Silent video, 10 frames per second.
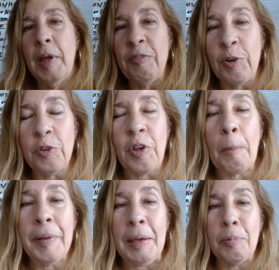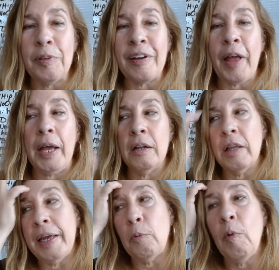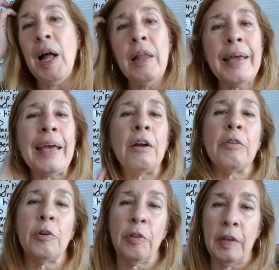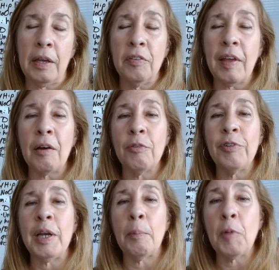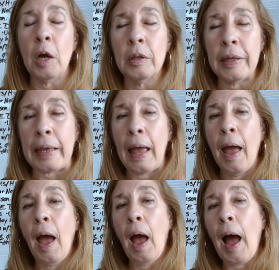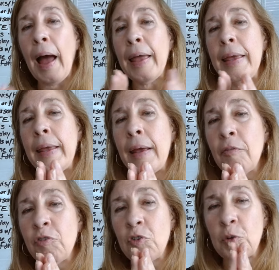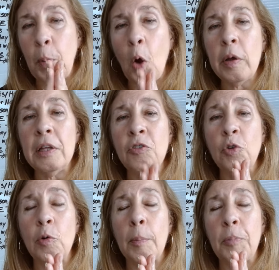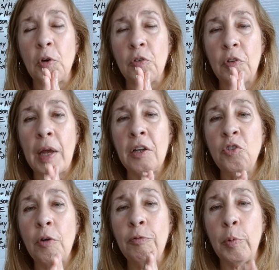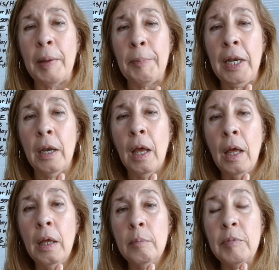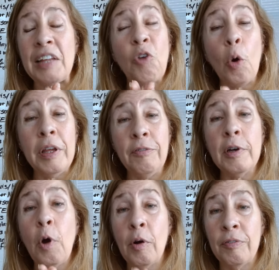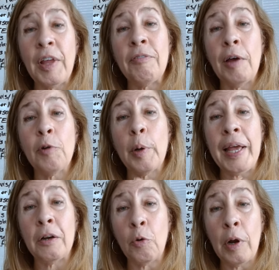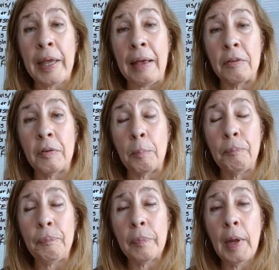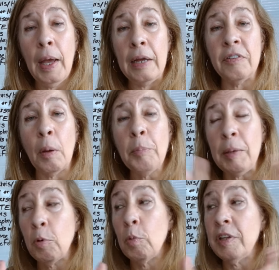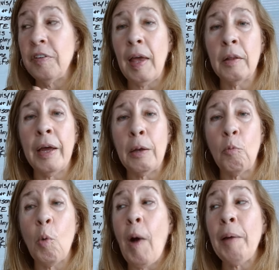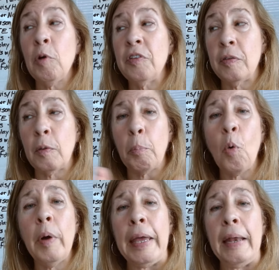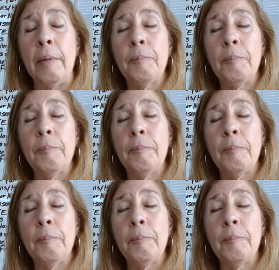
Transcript: And for some people, they're kind of like, well, I get other things out of it. I'm cuddling. I have spoken to a percentage of women that don't even know if they've ever had an orgasm. And some people would say, like, well, why? What's the point?